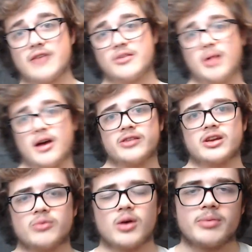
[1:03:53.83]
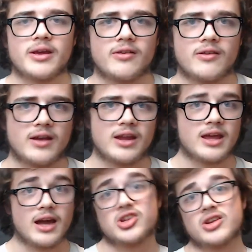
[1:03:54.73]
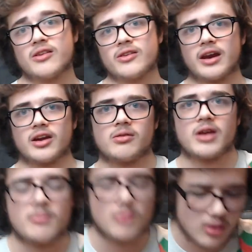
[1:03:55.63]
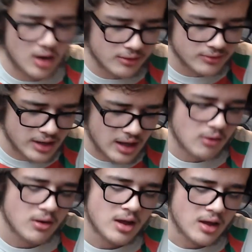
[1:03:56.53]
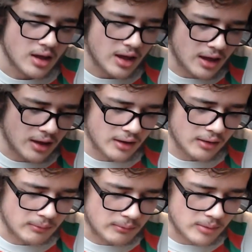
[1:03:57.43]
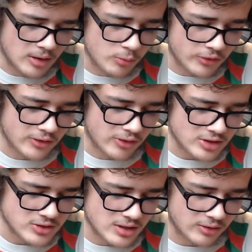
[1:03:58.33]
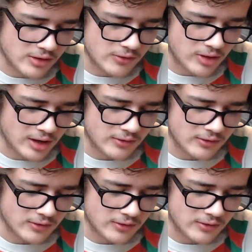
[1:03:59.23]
positive one because it's saying he actually does kind of create more often now. Hope to continue that trend at least for the next